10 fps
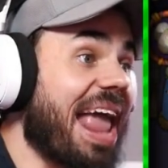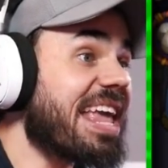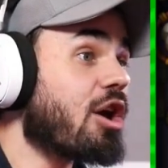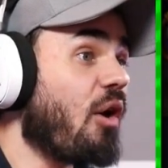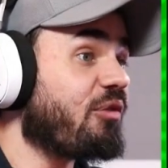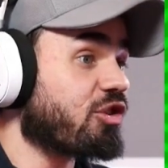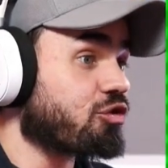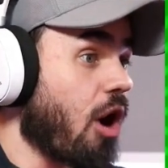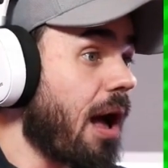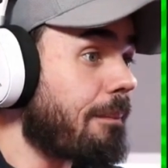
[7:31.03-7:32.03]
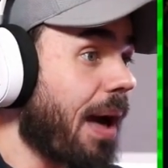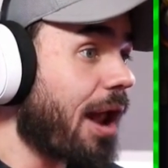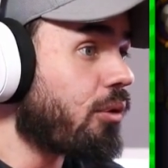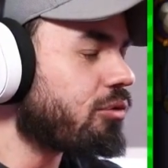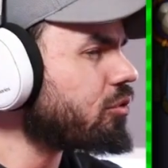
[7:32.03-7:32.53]
can go for shrub. I
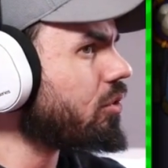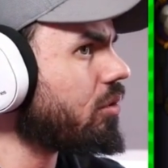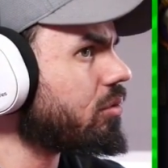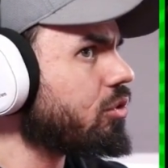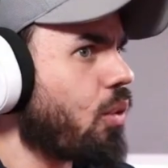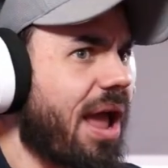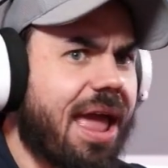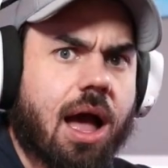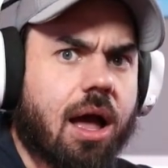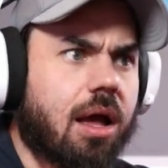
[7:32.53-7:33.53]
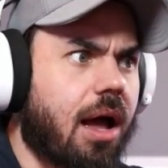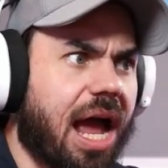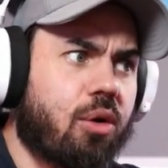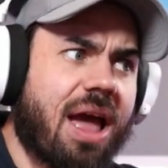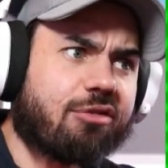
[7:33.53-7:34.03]
don't
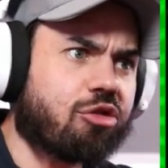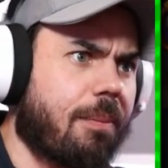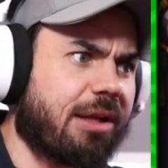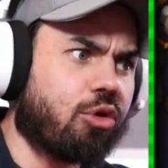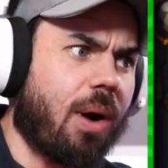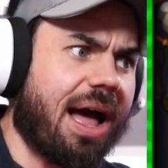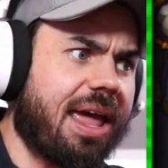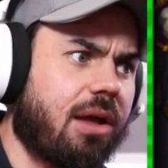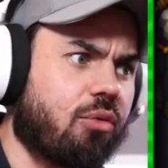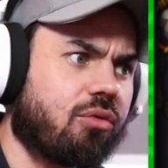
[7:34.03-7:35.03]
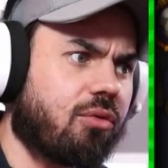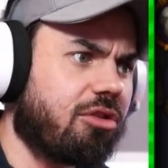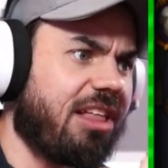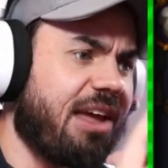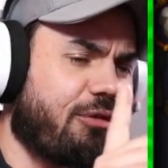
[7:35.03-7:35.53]
have shrub yet, do I?
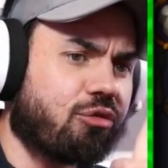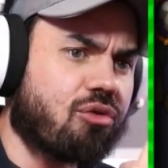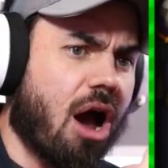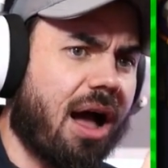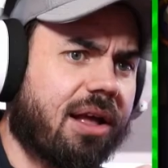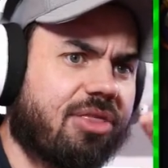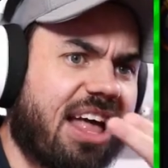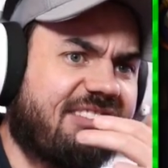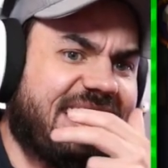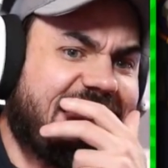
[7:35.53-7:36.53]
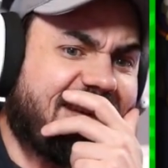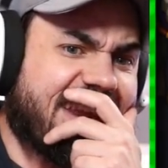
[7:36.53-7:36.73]
Leaf and rock? That's easy to